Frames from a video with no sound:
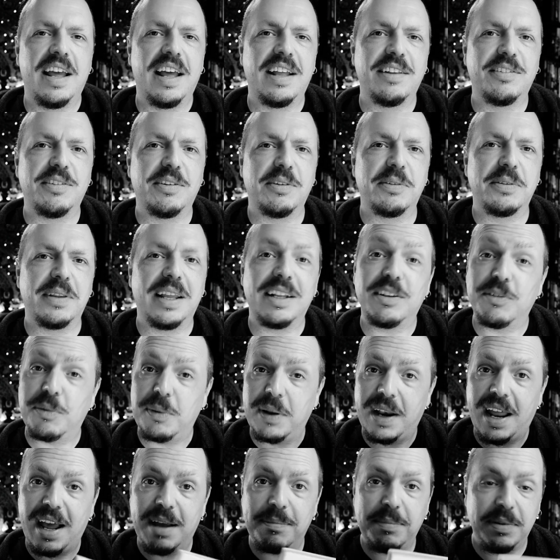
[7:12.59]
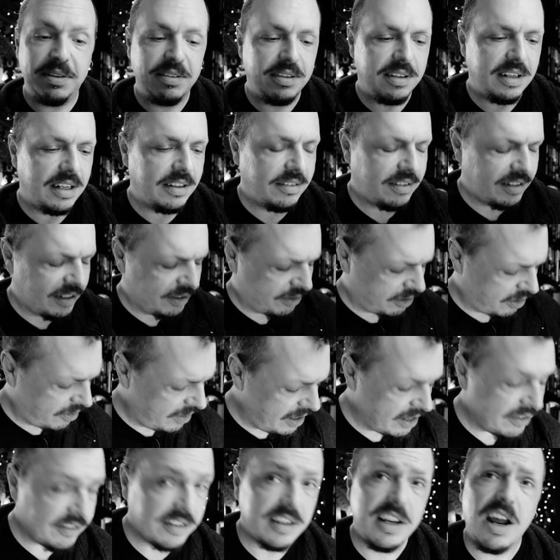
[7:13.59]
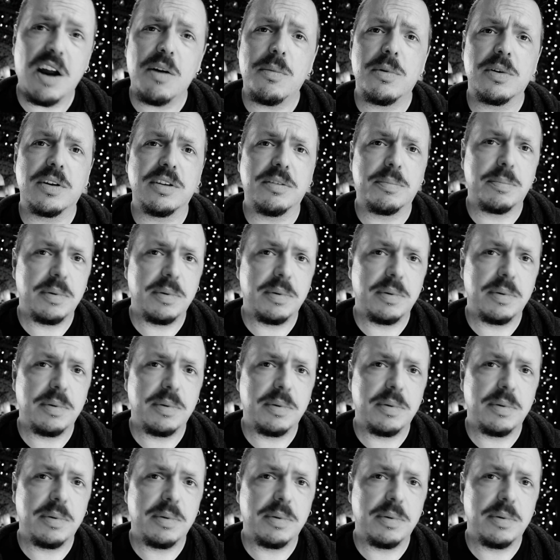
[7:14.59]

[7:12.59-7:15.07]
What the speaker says: And so that's what happens in this, and it's great, and the artwork is